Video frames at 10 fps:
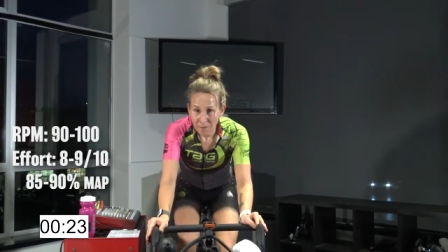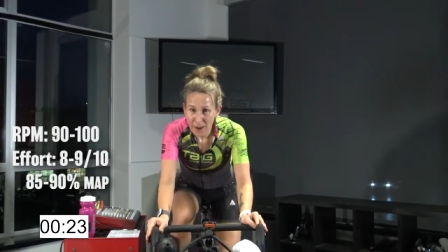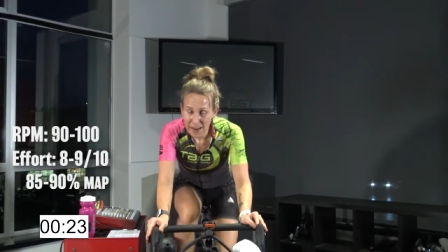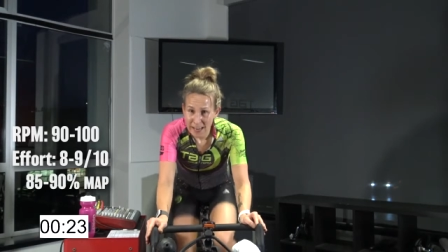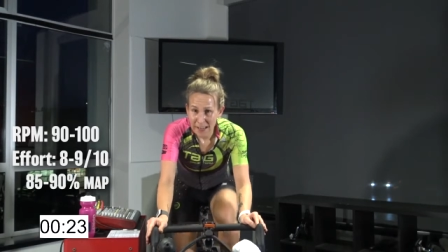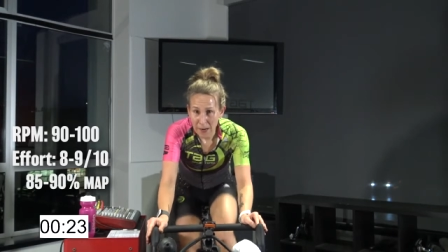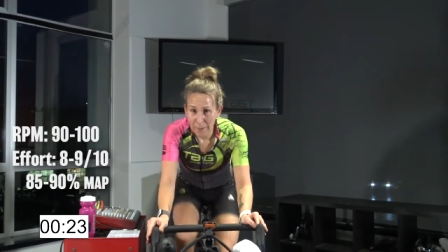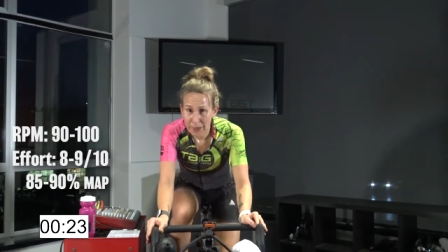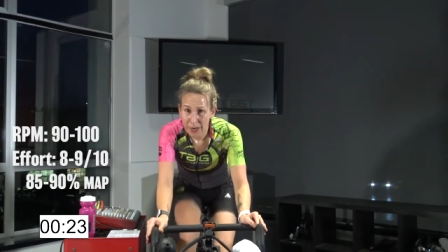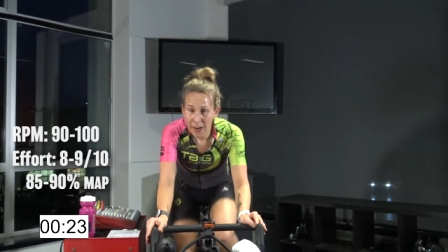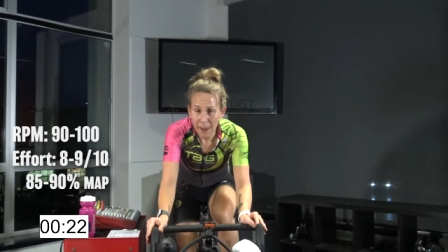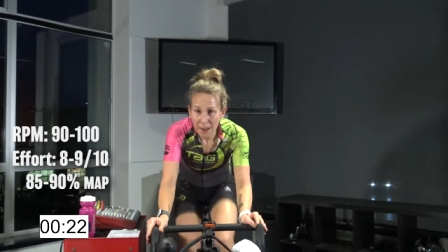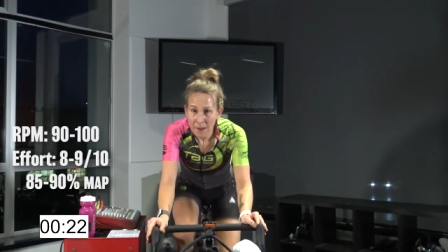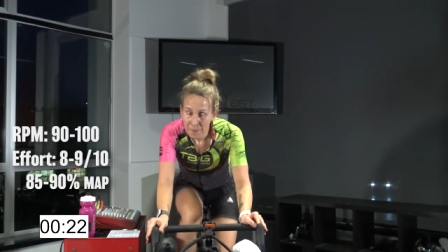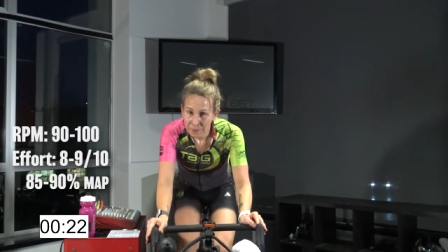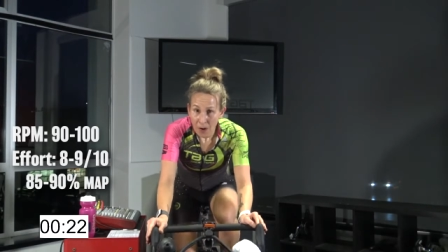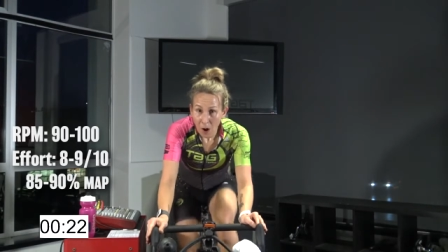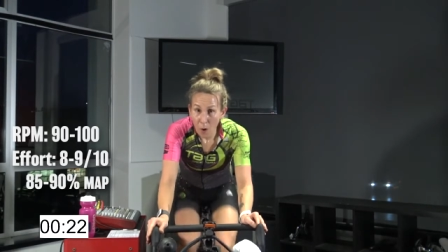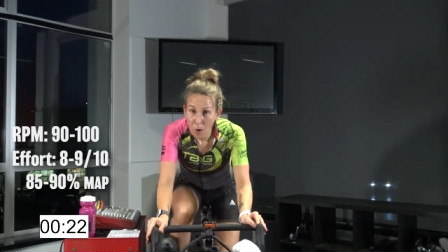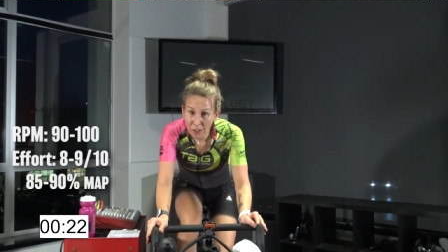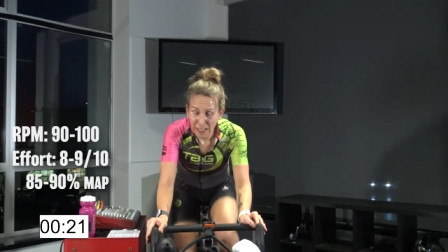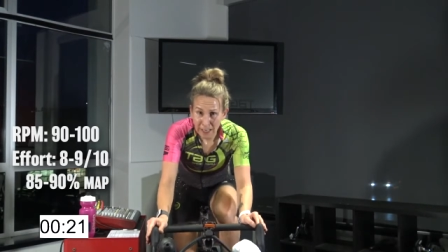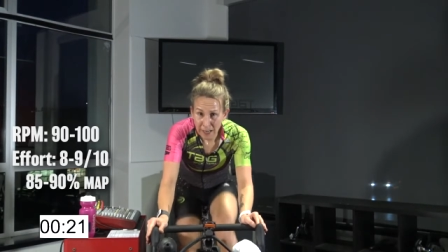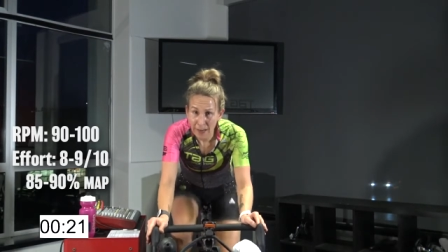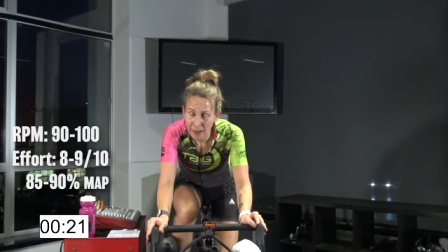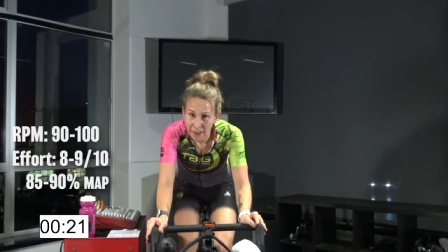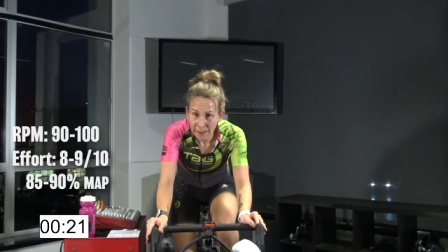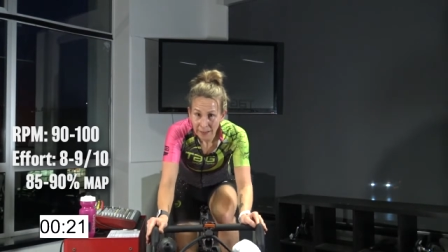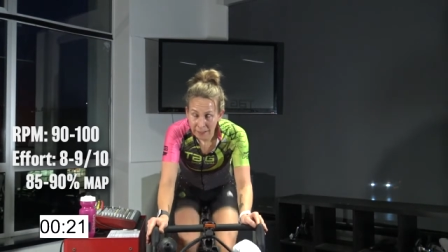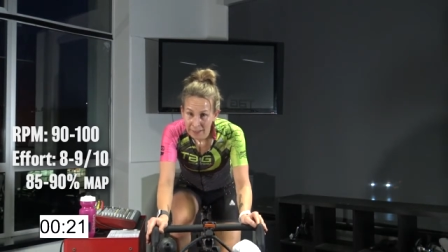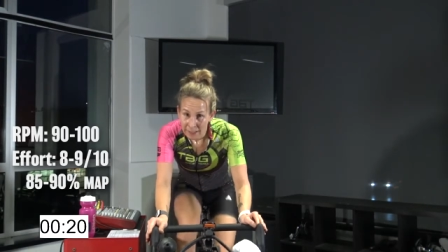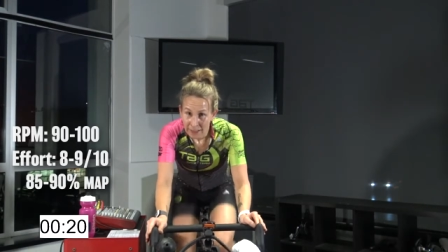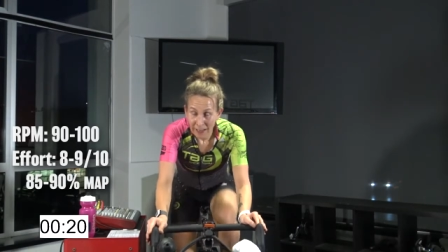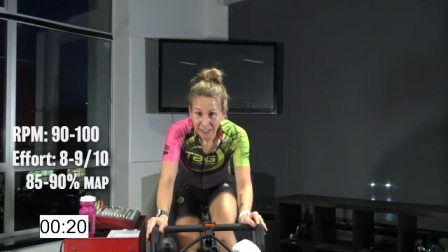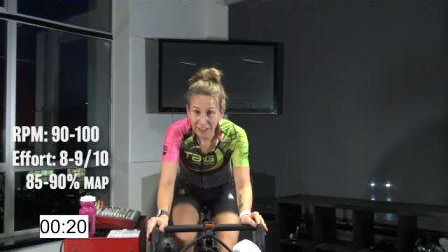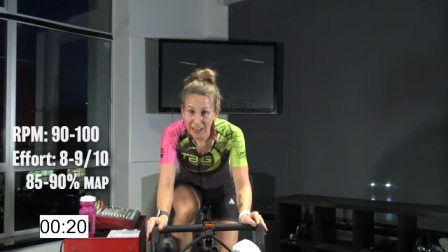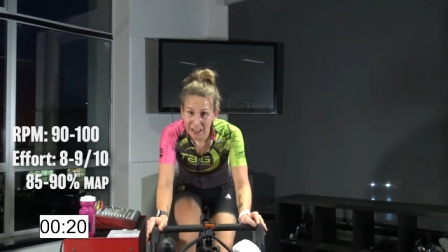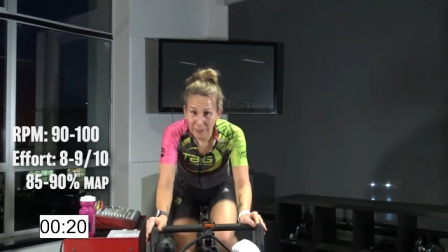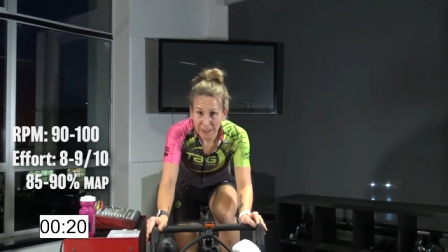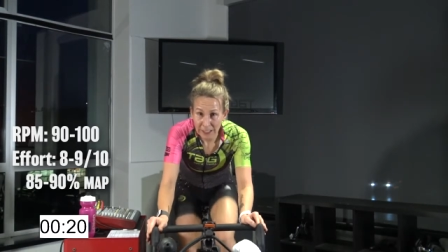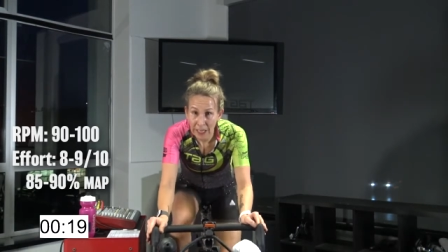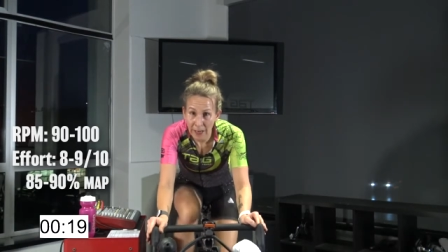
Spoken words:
Find that number. Hold it. You got this.